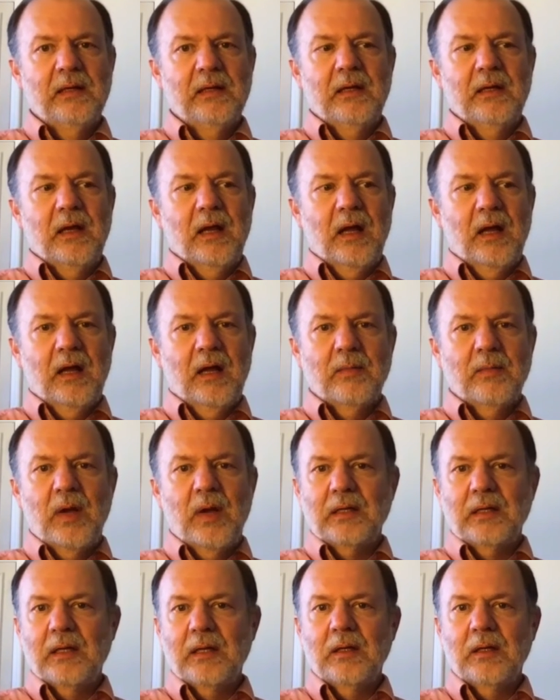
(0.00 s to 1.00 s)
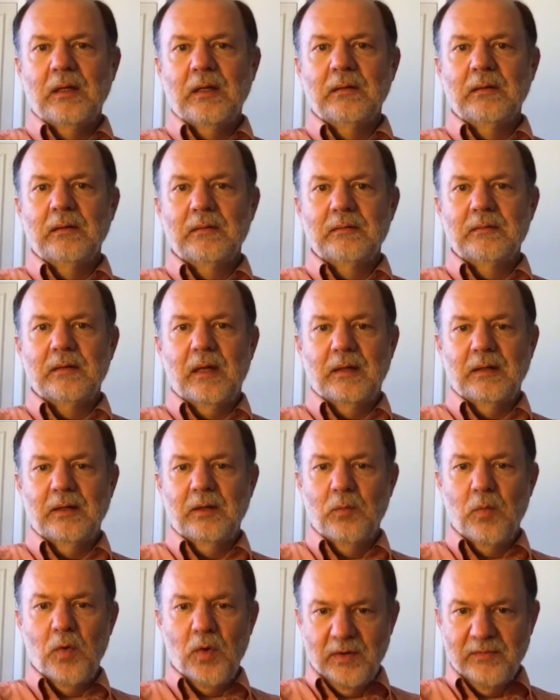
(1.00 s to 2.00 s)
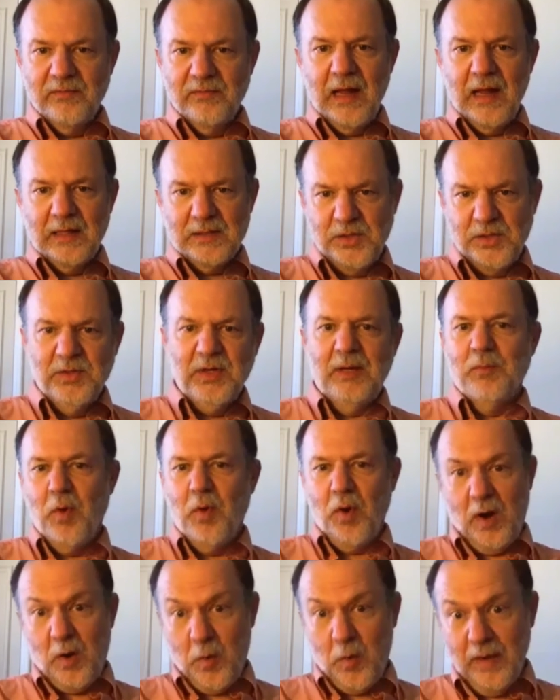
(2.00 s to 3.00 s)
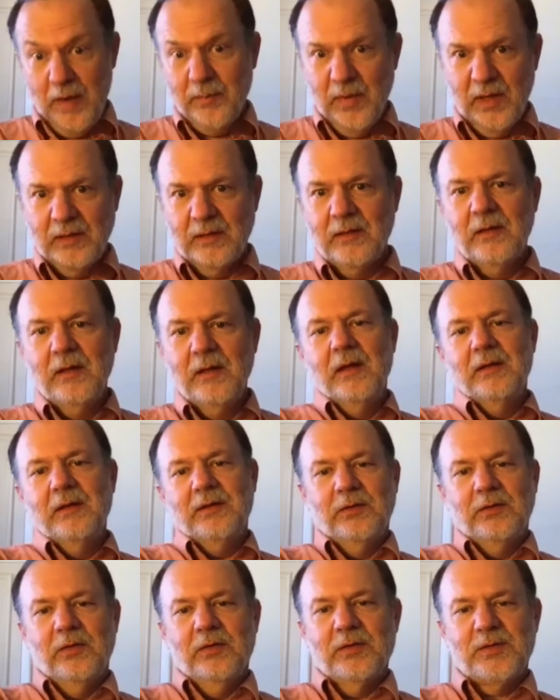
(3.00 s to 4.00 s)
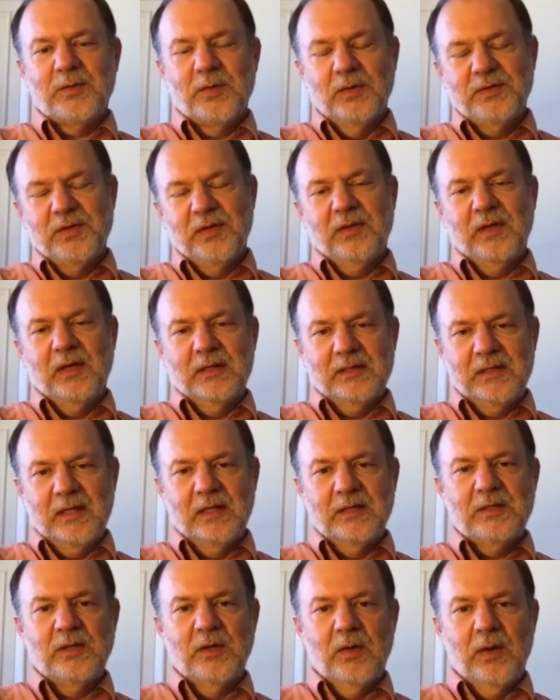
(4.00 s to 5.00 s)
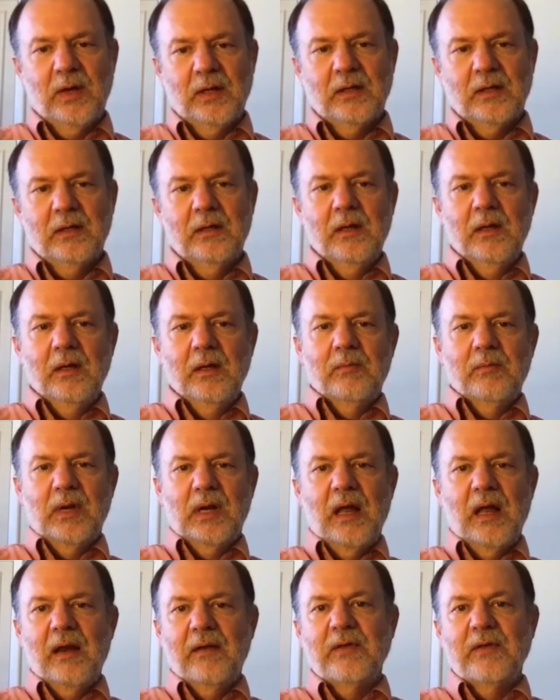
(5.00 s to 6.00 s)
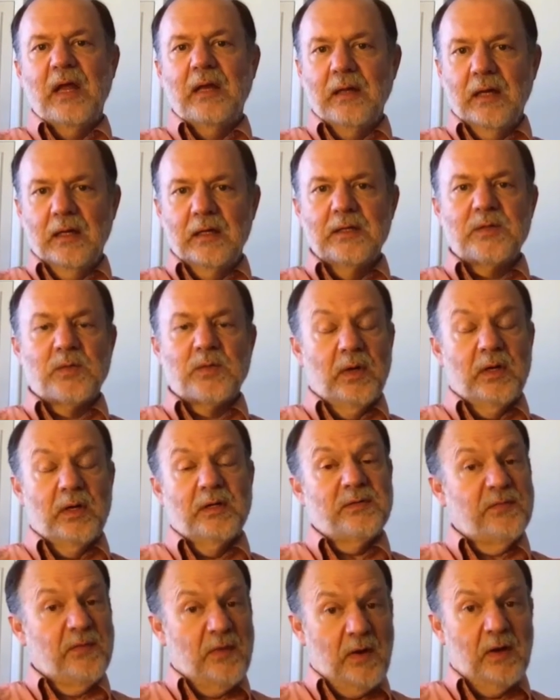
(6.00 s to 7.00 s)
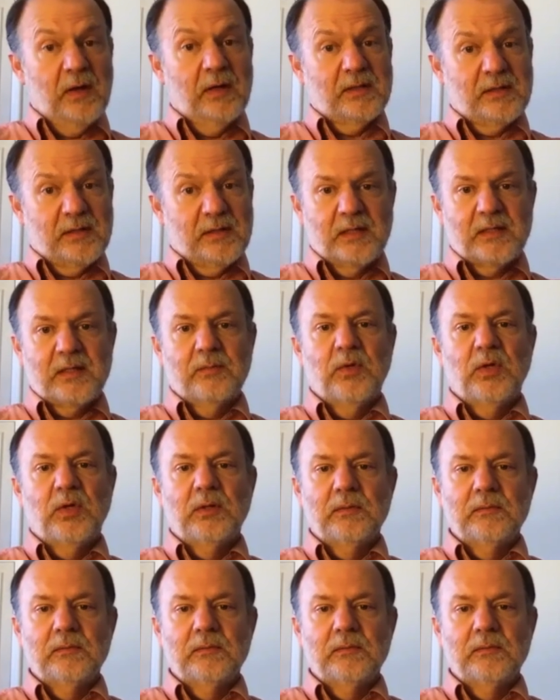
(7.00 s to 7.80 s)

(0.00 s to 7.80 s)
a little more advanced. You need more equipment to do the sorts of things he's doing. But a lot of Daniela's work is very accessible.